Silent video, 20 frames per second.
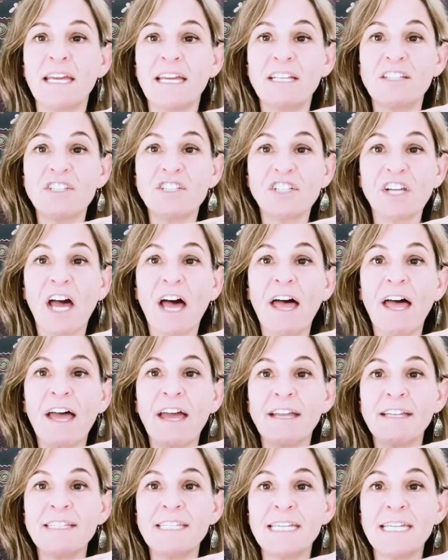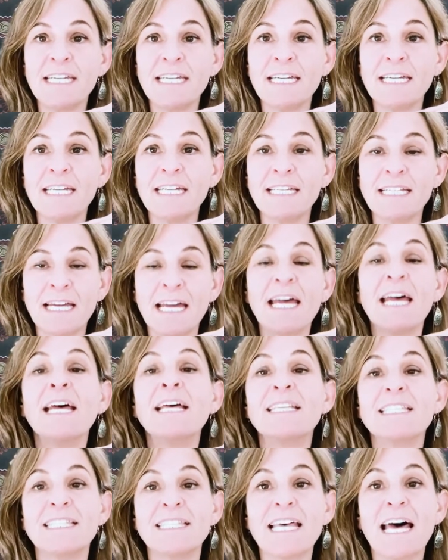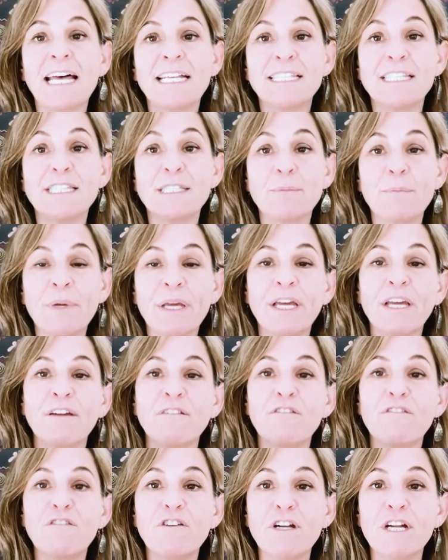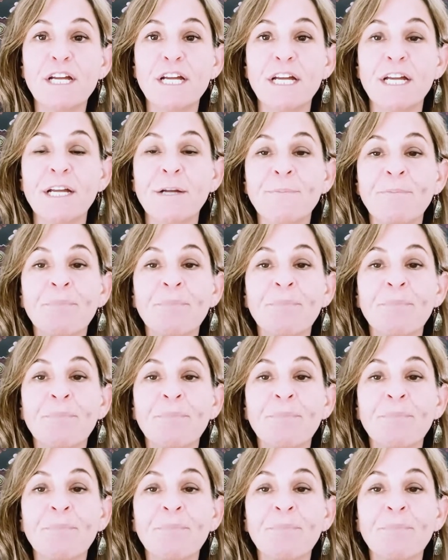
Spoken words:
Each kind deed sets me free.